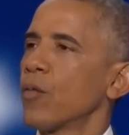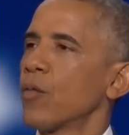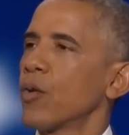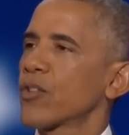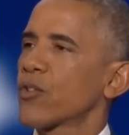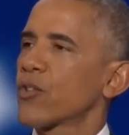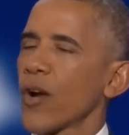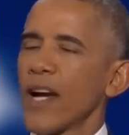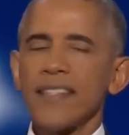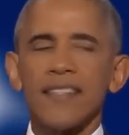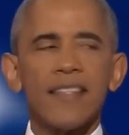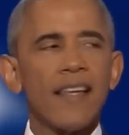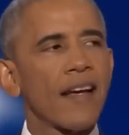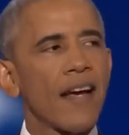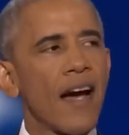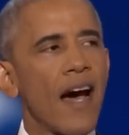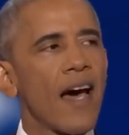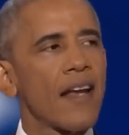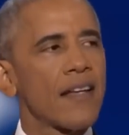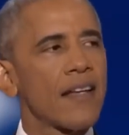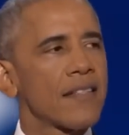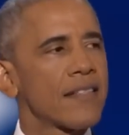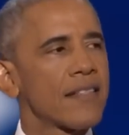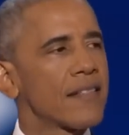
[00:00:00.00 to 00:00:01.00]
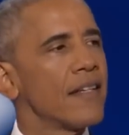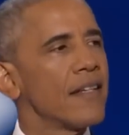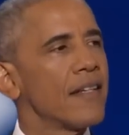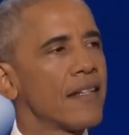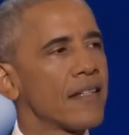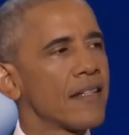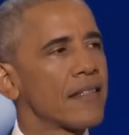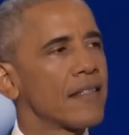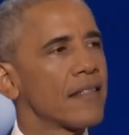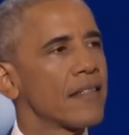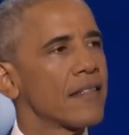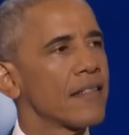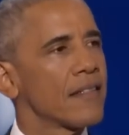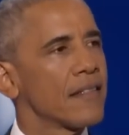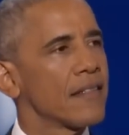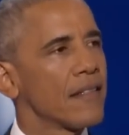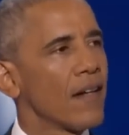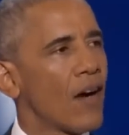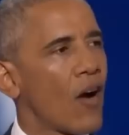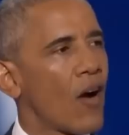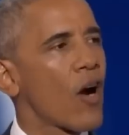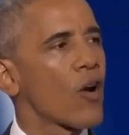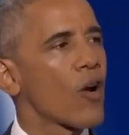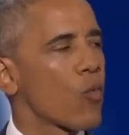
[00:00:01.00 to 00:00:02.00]
were traits like honesty and
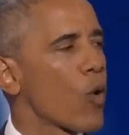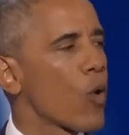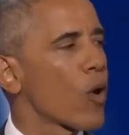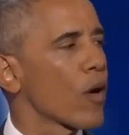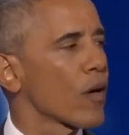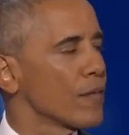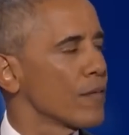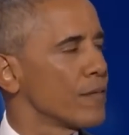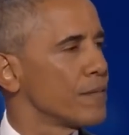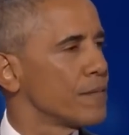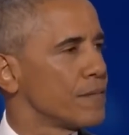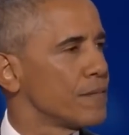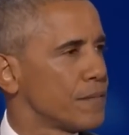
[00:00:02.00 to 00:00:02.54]
hard work,